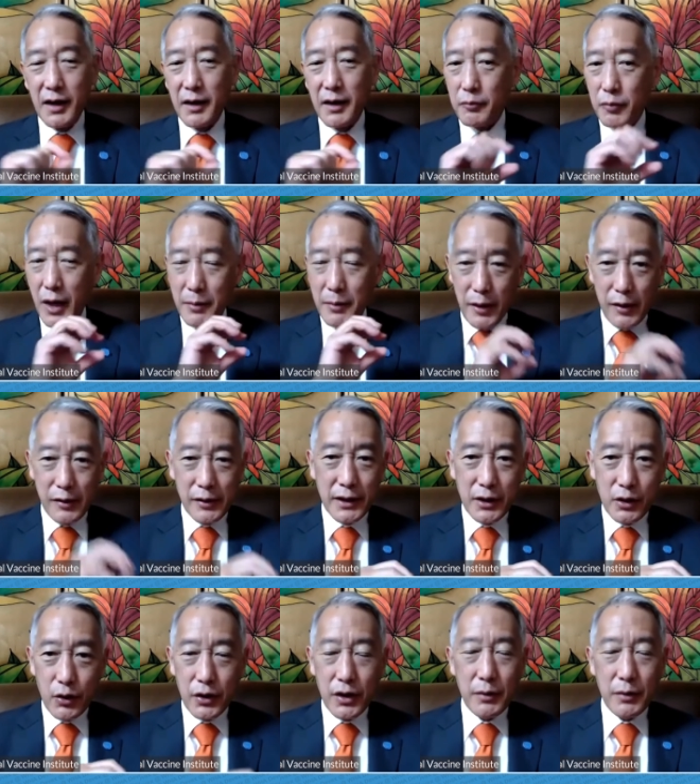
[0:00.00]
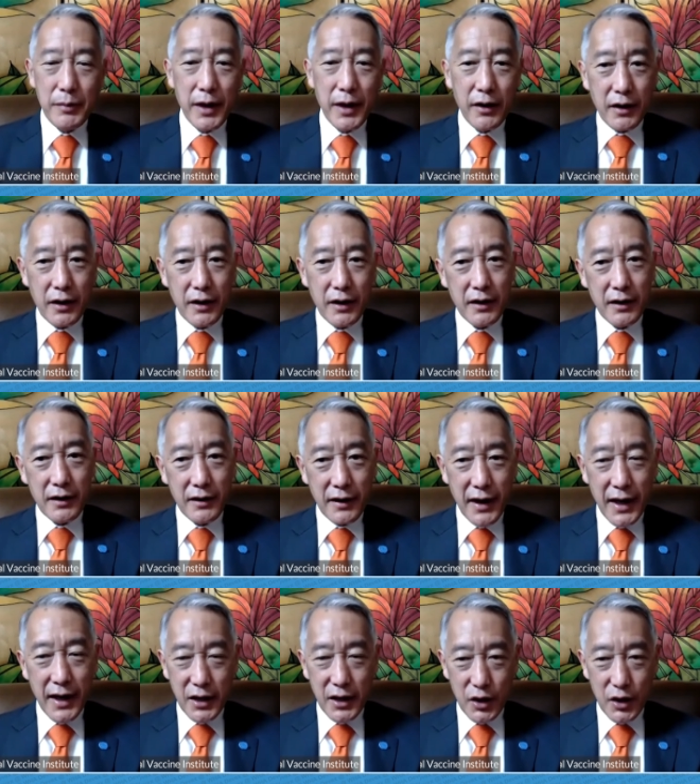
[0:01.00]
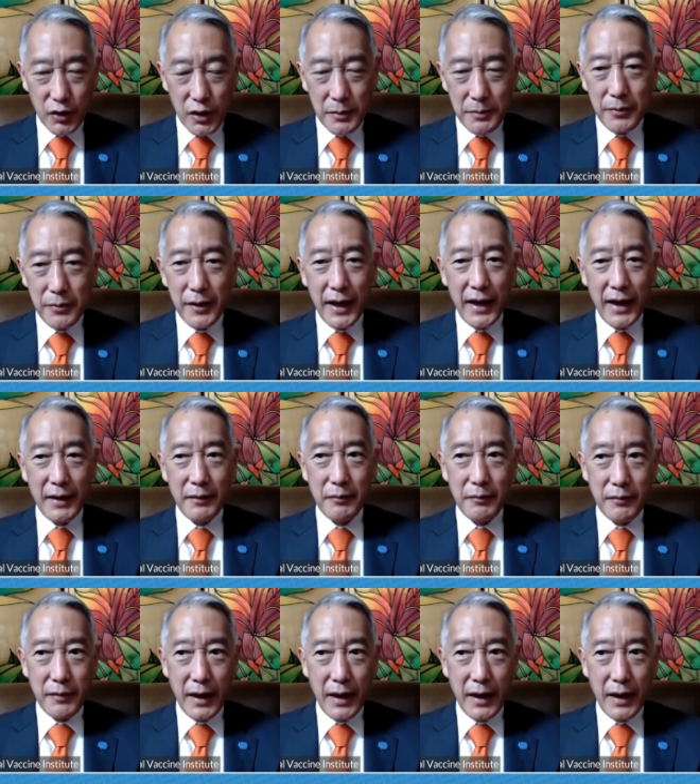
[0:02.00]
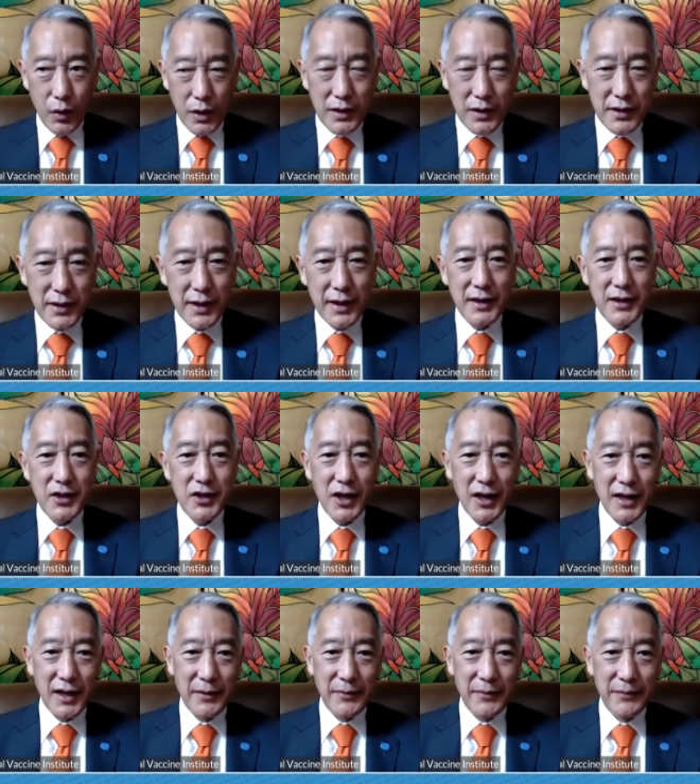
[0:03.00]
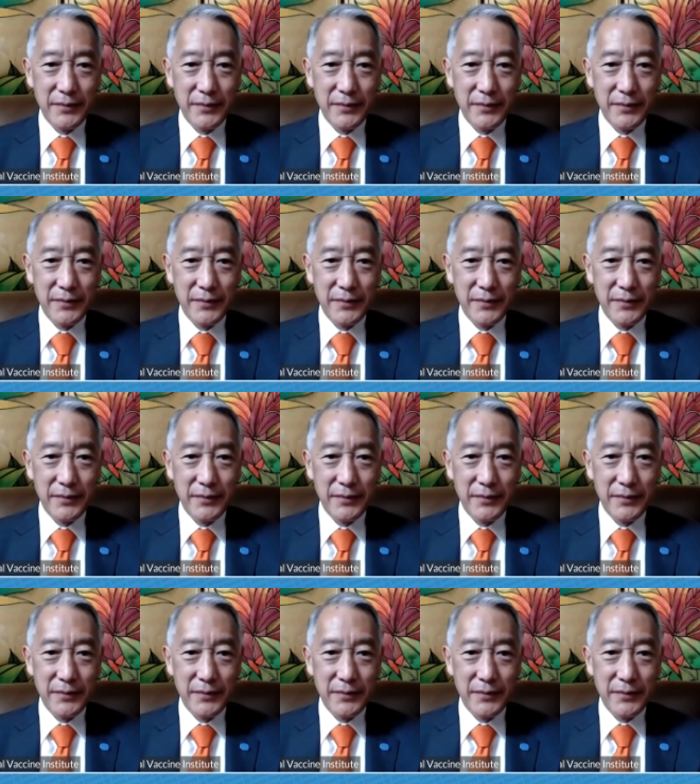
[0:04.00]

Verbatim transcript: primarily North America and Europe and, and one site in China.